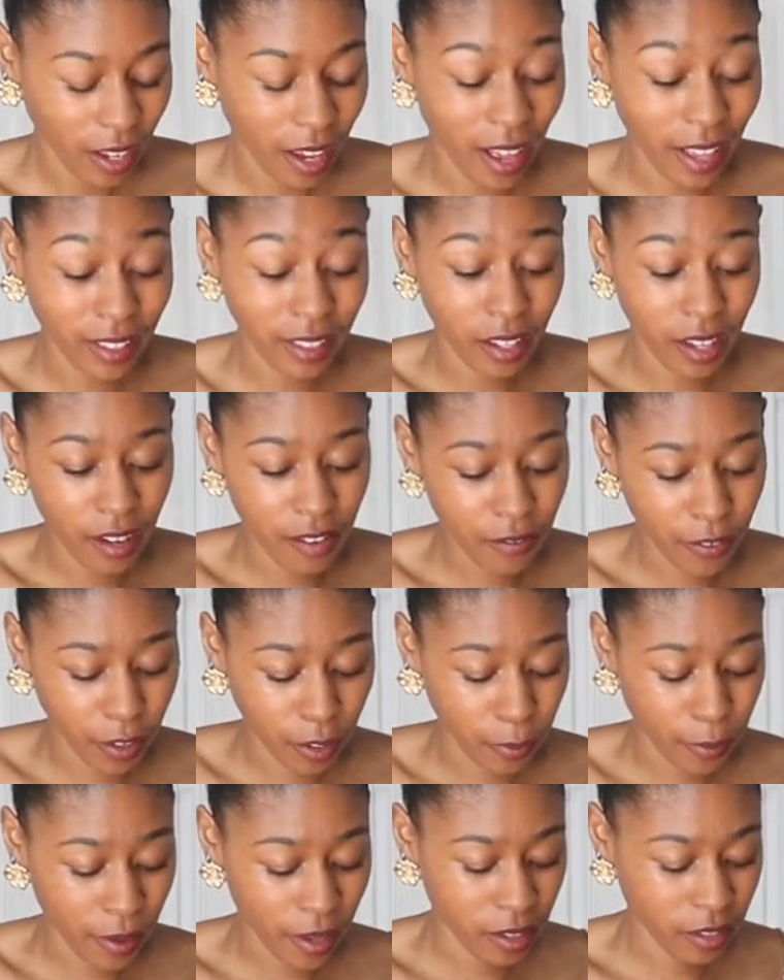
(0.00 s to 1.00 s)
I love
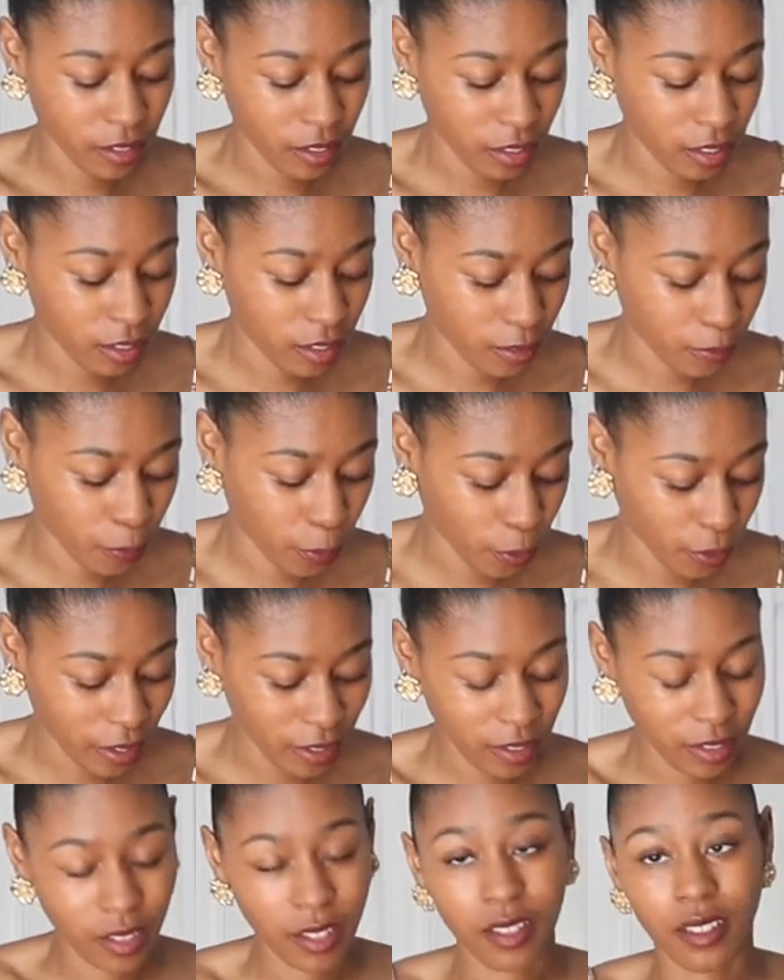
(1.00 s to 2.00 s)
Hermes's
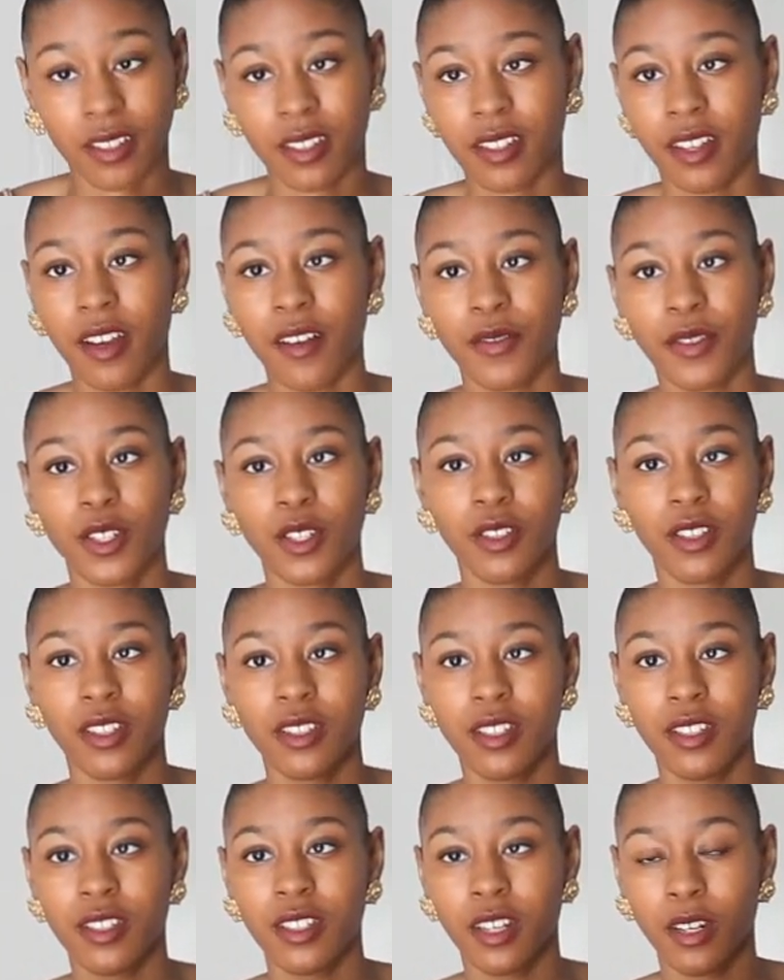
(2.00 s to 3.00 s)
prints and stuff, so
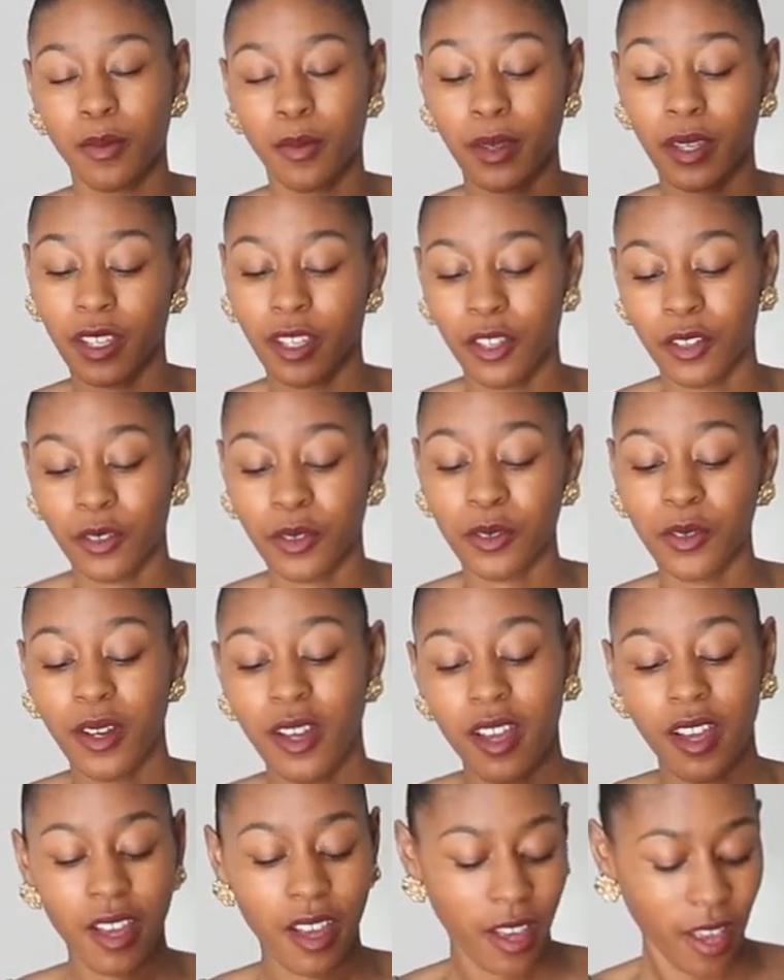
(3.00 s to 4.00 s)
this is gonna be cute,
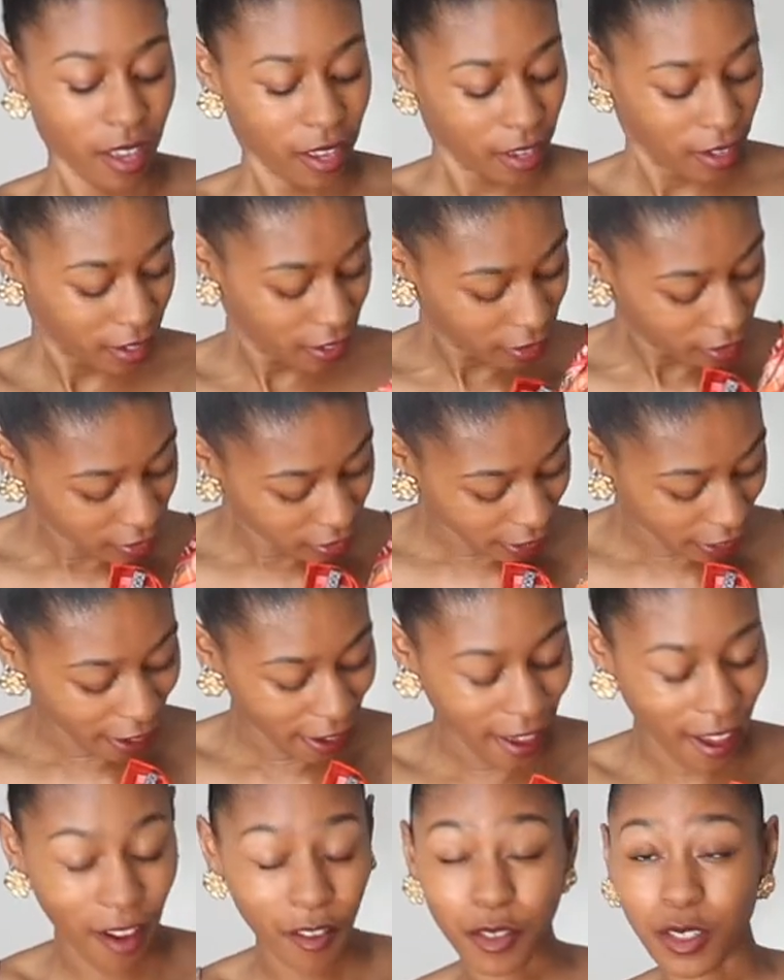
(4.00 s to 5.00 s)
and
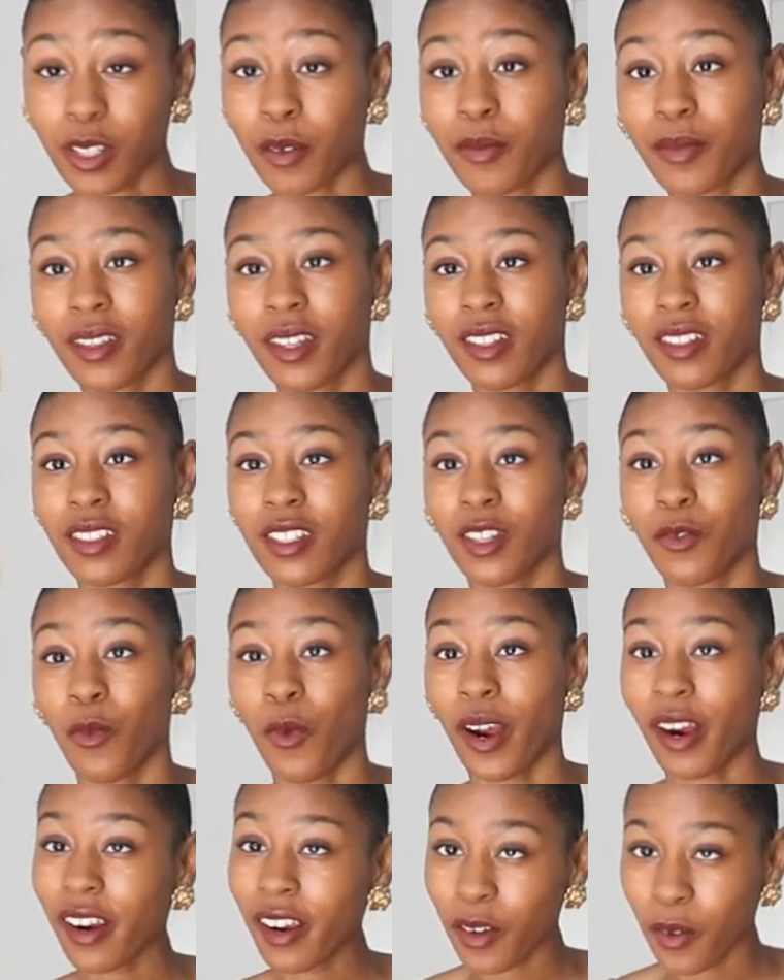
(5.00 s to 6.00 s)
I have something to
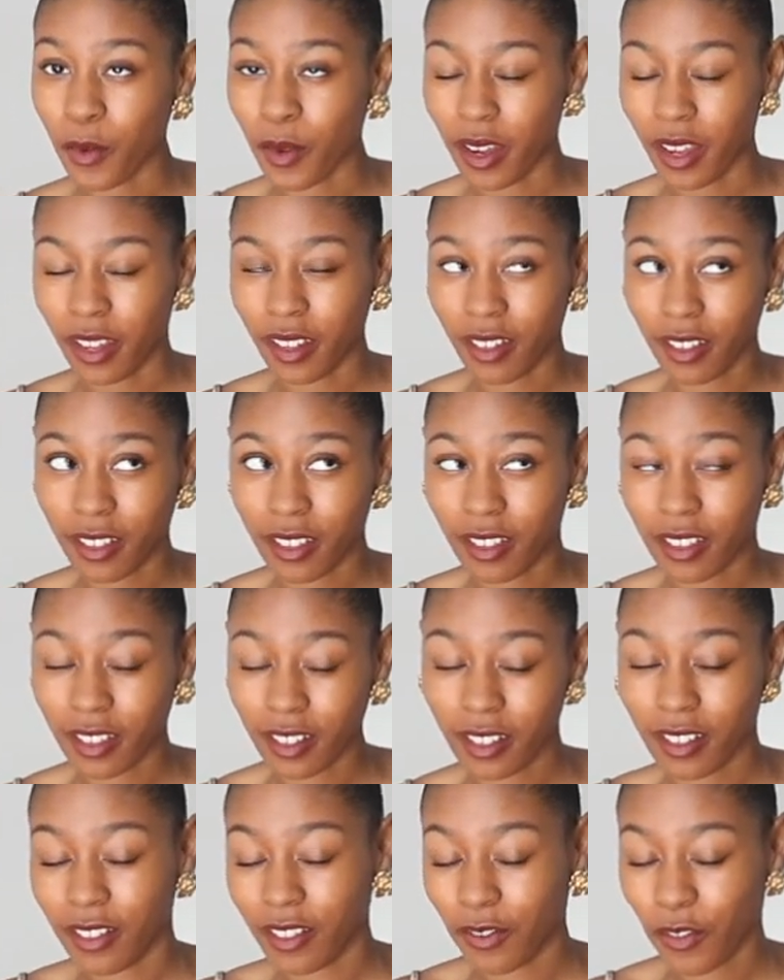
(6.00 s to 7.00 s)
wear it with
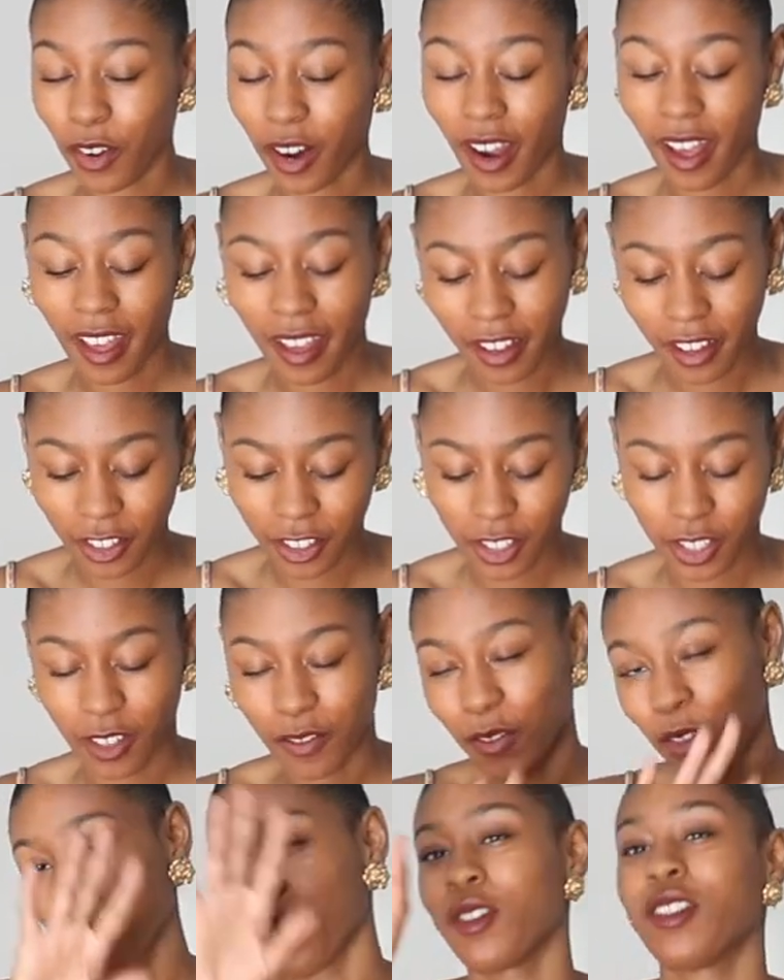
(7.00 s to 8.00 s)
for a
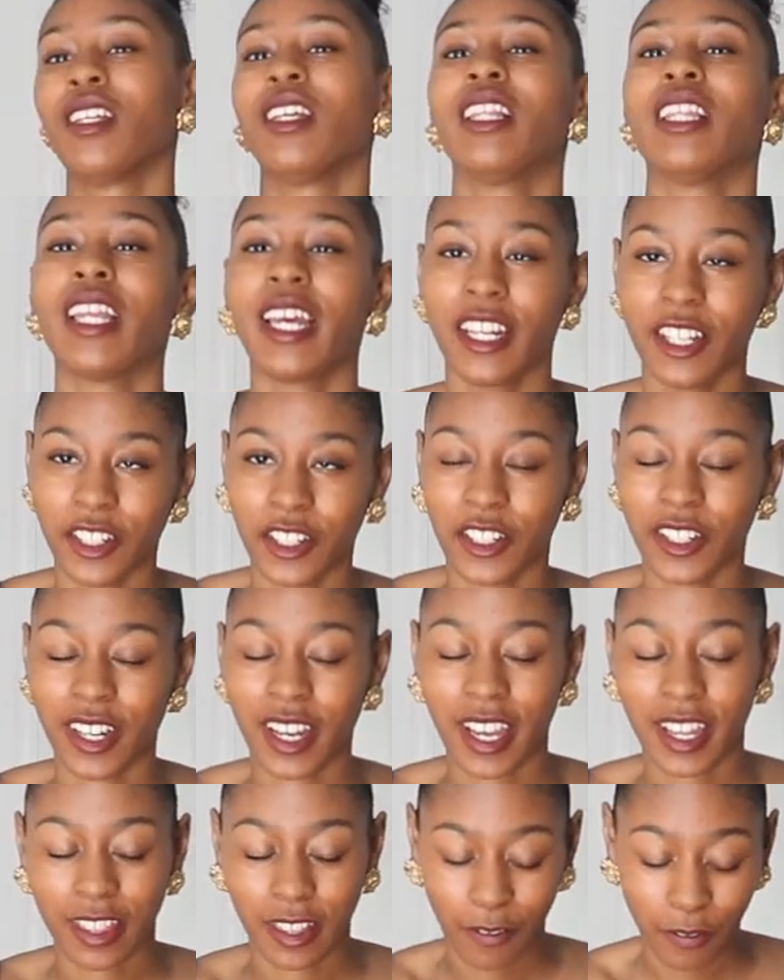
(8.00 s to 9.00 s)
handkerchief you'll see later
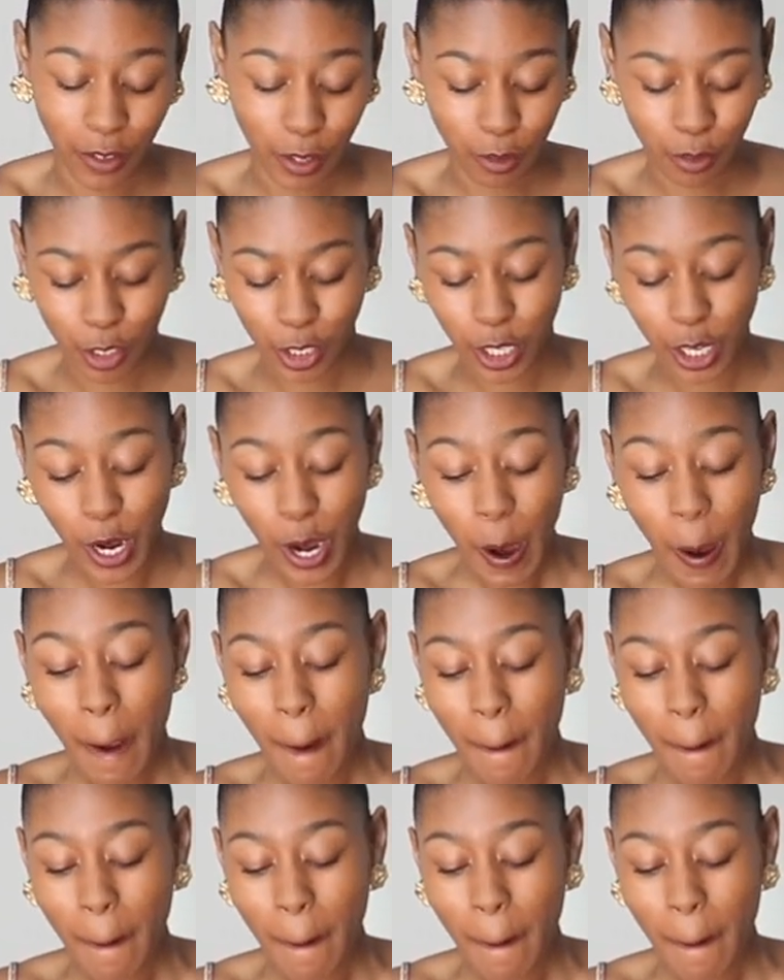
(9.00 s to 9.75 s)
in the future.